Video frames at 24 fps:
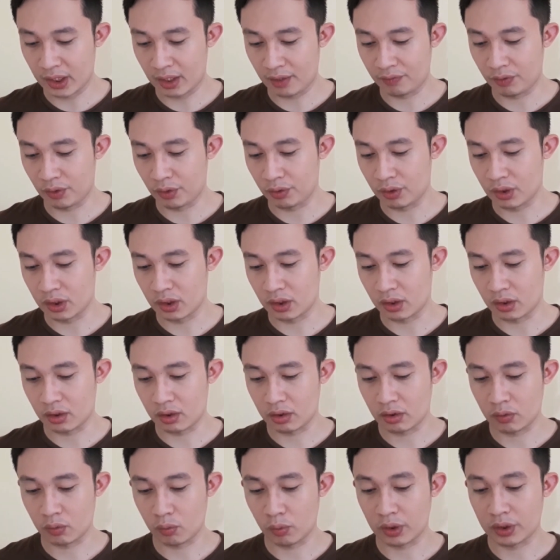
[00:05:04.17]
give you the
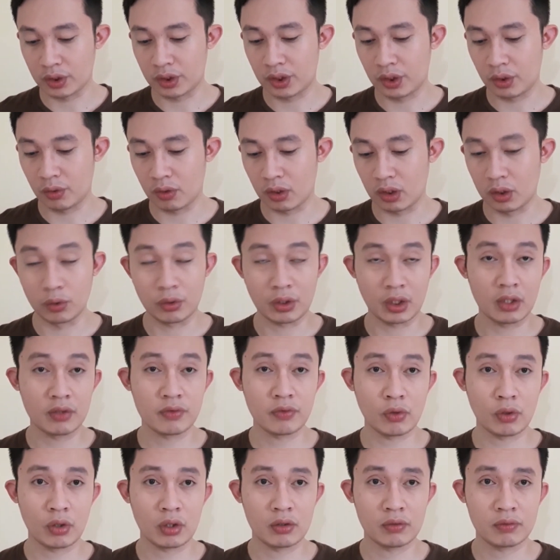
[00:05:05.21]
what you are looking
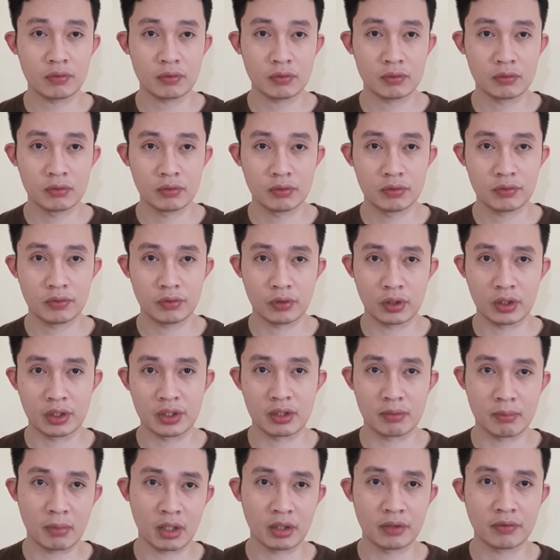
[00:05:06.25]
for a
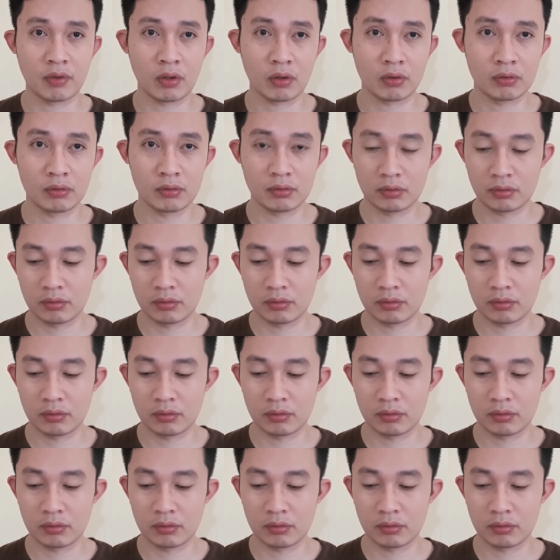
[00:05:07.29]
smartphone.